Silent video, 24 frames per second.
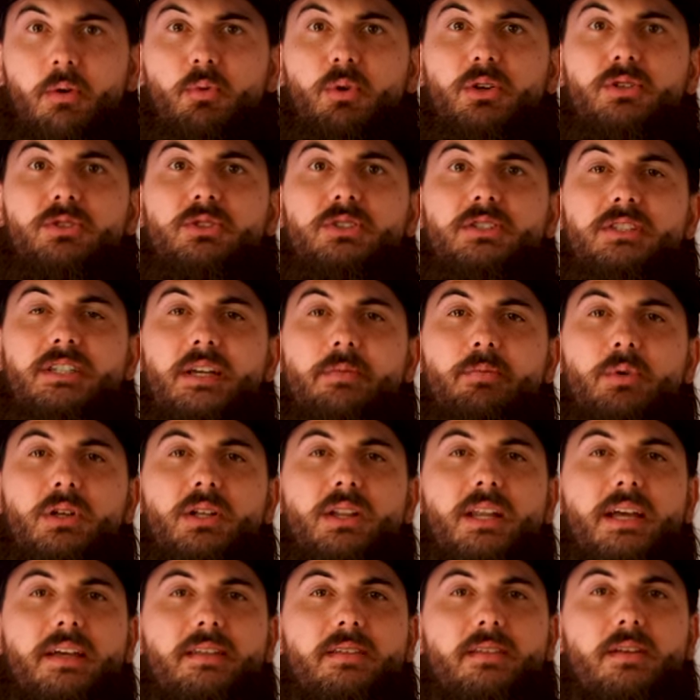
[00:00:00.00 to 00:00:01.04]
I will
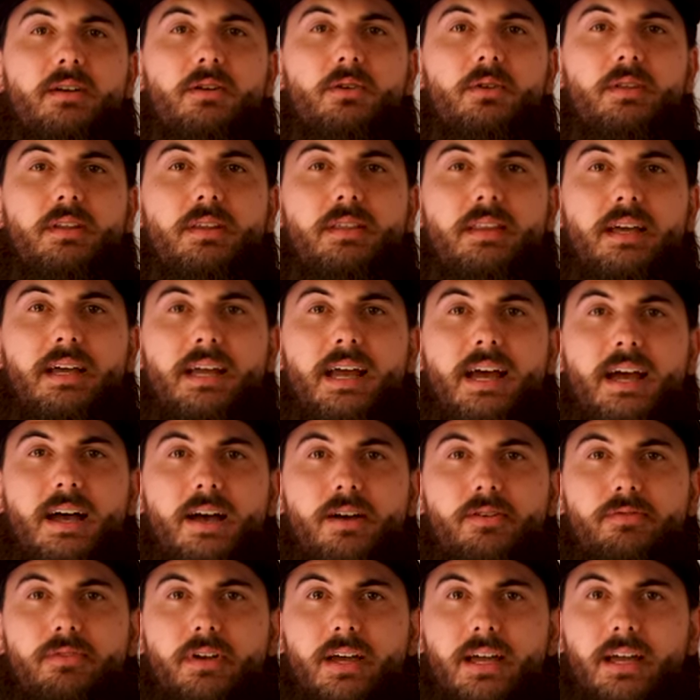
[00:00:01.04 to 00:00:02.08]
stipulate though that they
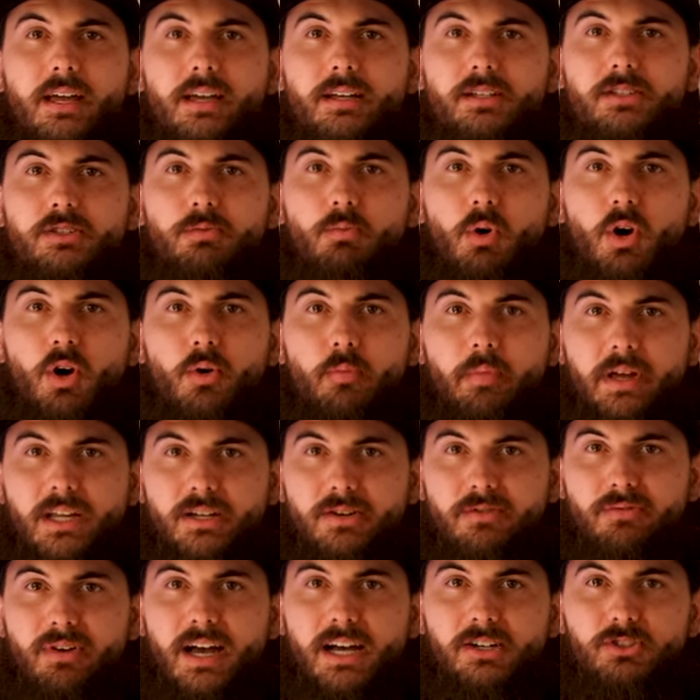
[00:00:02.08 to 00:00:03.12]
have a small
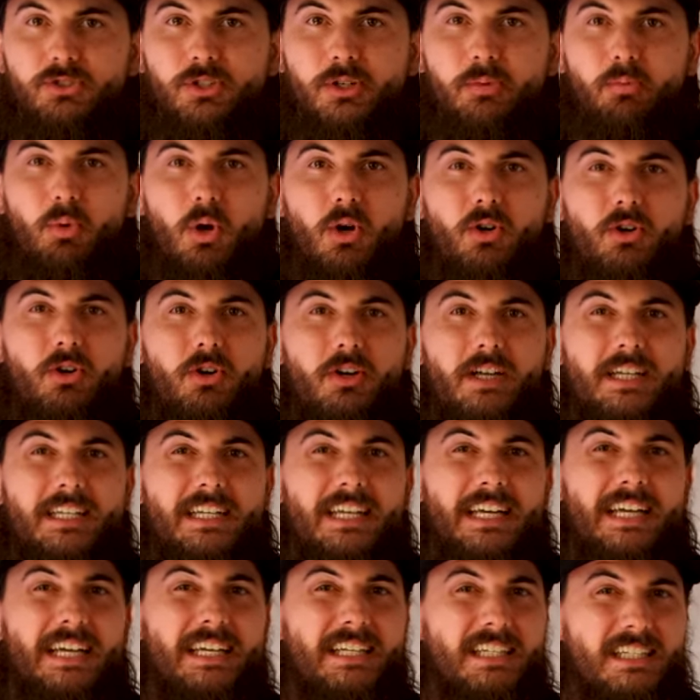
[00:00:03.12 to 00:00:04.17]
manufacturing partner
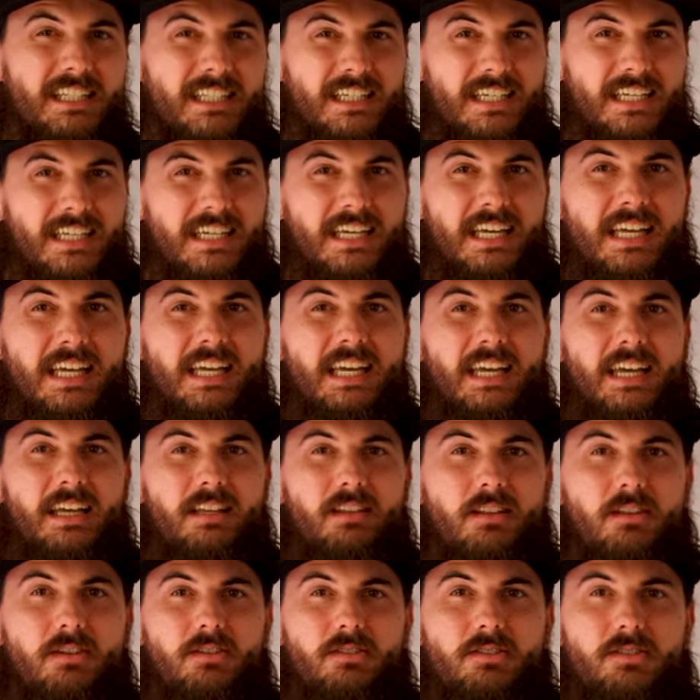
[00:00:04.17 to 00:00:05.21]
in Italy.
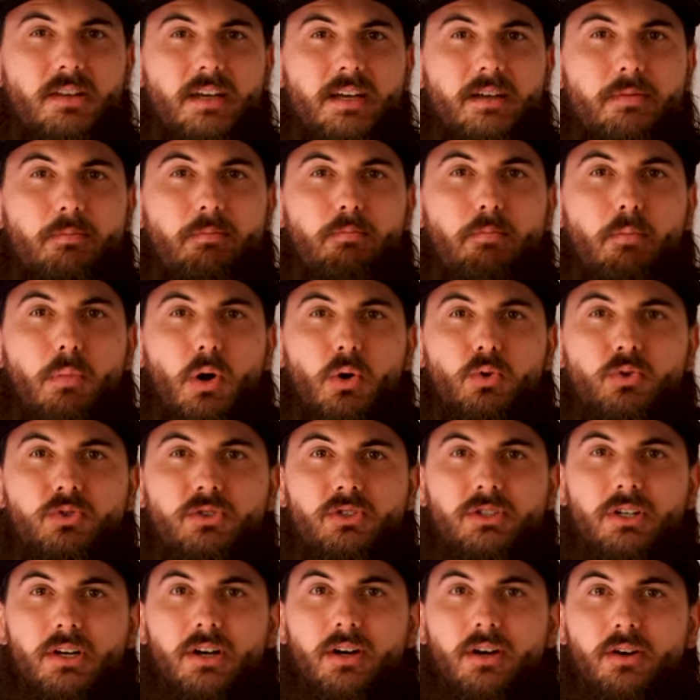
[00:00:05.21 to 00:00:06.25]
It looks like
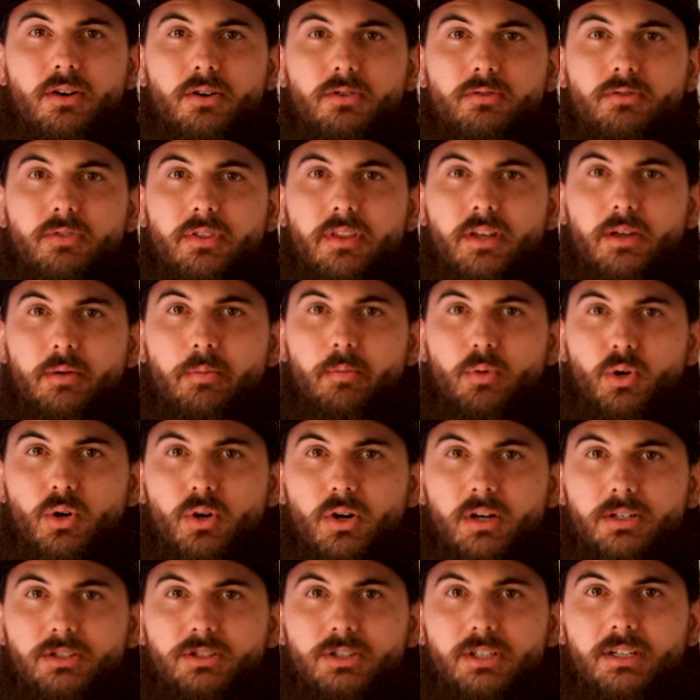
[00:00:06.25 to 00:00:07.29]
most of the
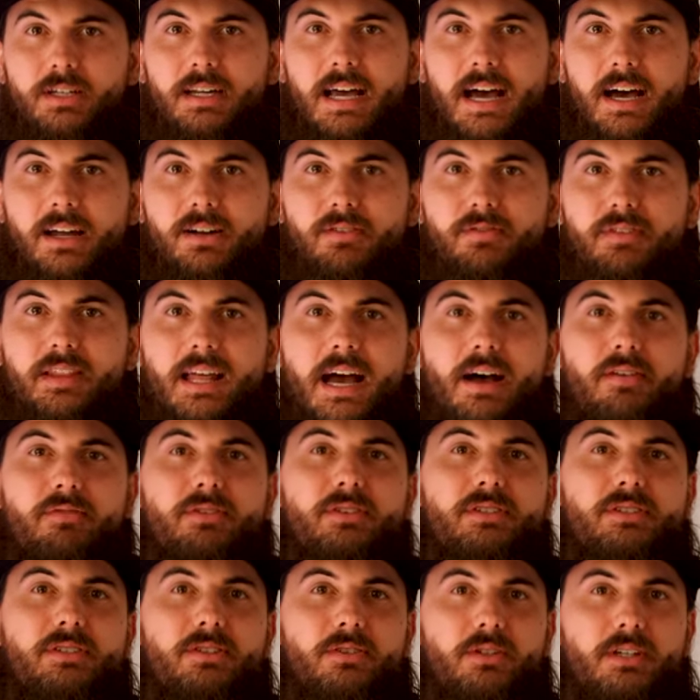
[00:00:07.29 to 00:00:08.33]
production out of that
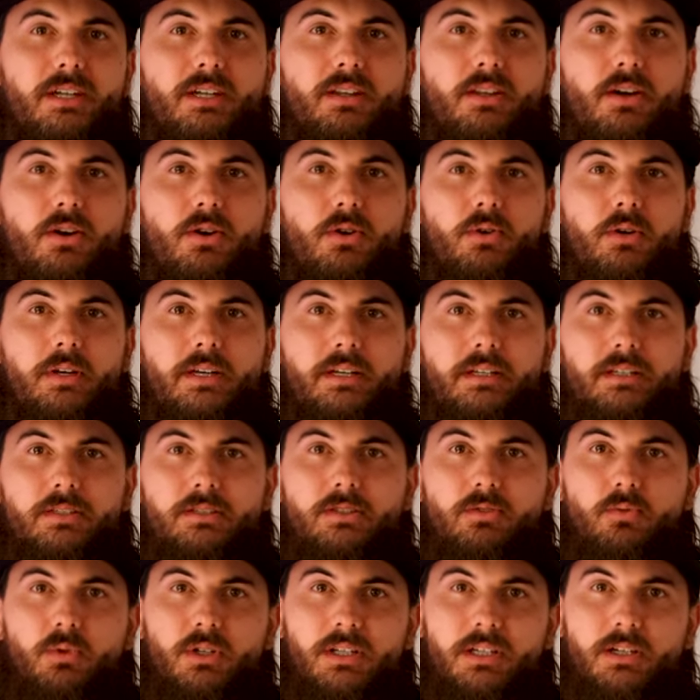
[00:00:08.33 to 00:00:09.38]
facility though
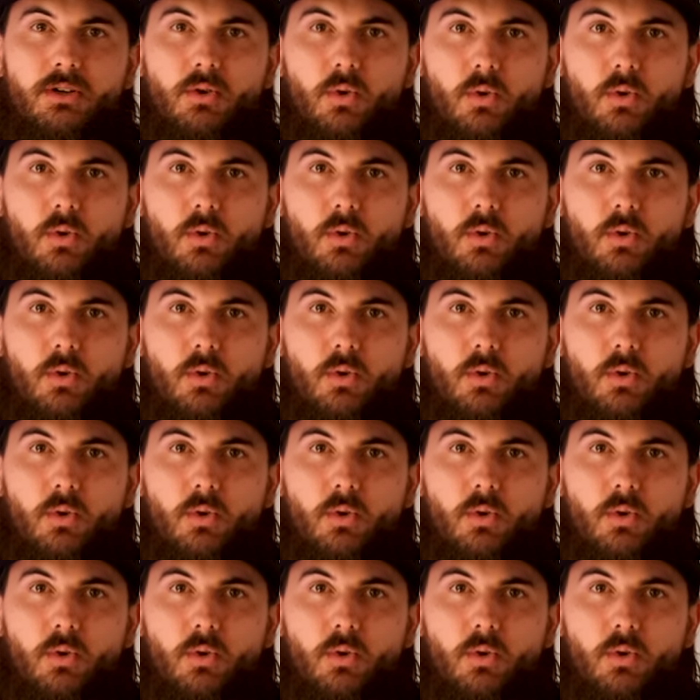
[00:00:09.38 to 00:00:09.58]
is really